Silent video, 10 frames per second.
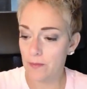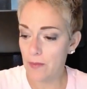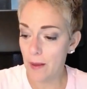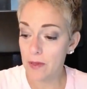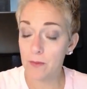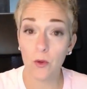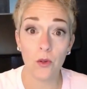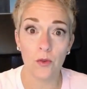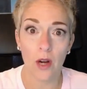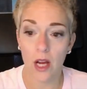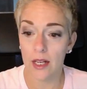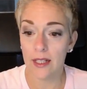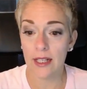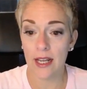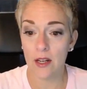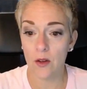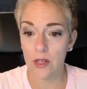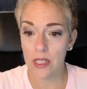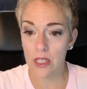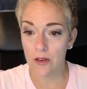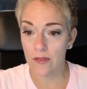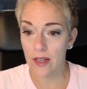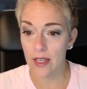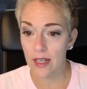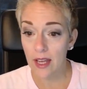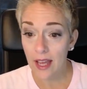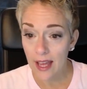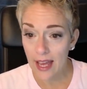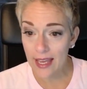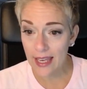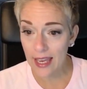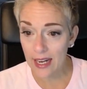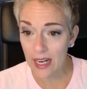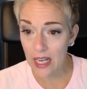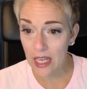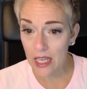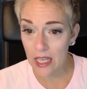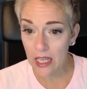I'm spoiled rotten and I don't deserve it. Hey, Canada.